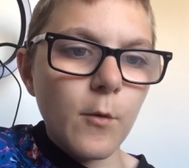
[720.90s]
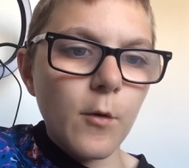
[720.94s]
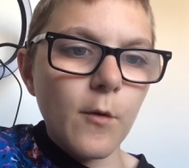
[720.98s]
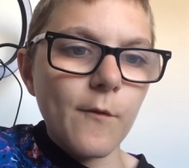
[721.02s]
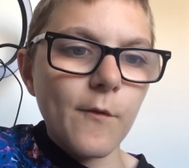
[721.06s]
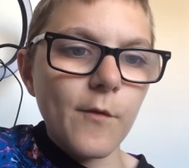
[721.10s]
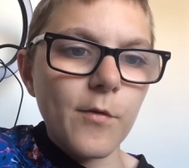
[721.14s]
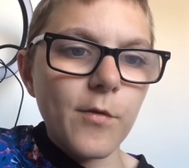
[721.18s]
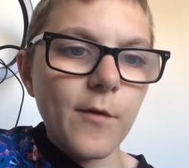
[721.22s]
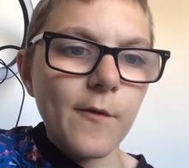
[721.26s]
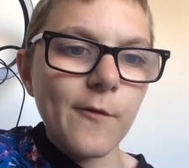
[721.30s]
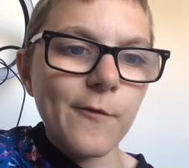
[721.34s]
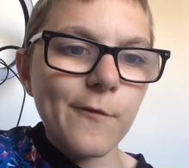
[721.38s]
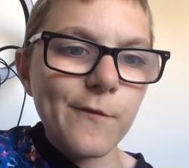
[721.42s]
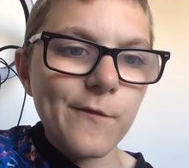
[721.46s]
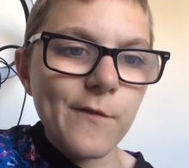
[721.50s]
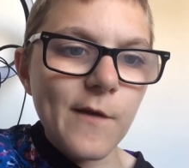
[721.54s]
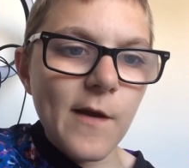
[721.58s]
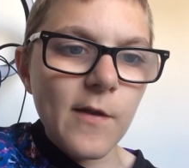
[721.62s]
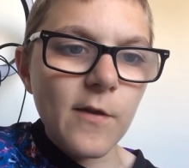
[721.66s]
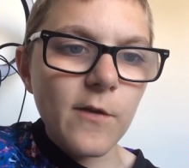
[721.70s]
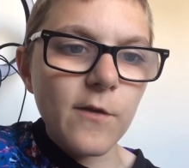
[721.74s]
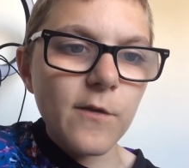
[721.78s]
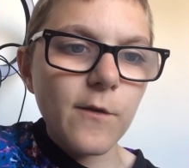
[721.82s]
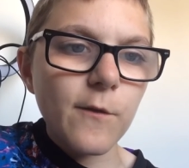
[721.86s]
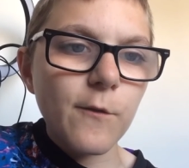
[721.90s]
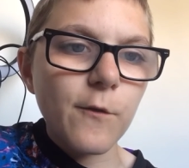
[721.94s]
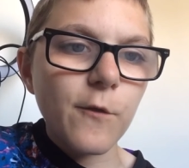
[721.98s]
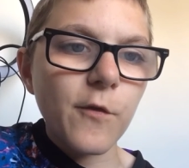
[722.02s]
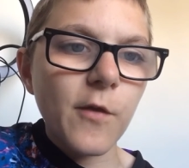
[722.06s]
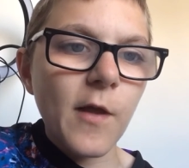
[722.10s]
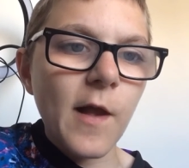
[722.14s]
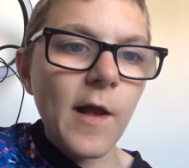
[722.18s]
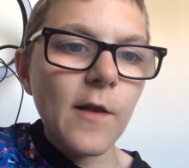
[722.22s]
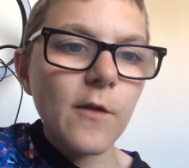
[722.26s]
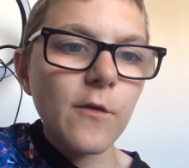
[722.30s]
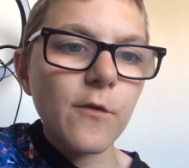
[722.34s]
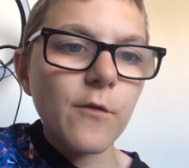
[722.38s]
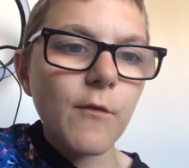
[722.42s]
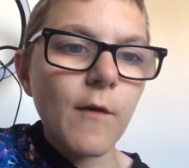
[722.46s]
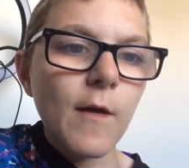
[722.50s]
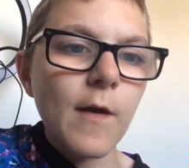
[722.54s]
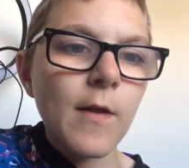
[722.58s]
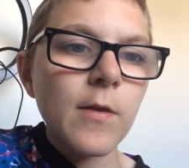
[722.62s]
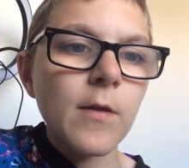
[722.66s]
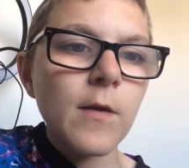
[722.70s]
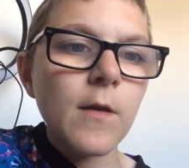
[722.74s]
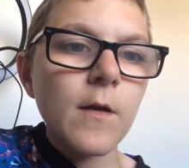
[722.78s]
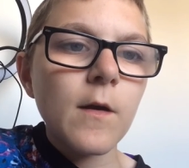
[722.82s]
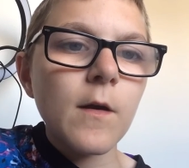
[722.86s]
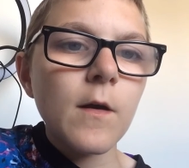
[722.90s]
more of a defensive stats then.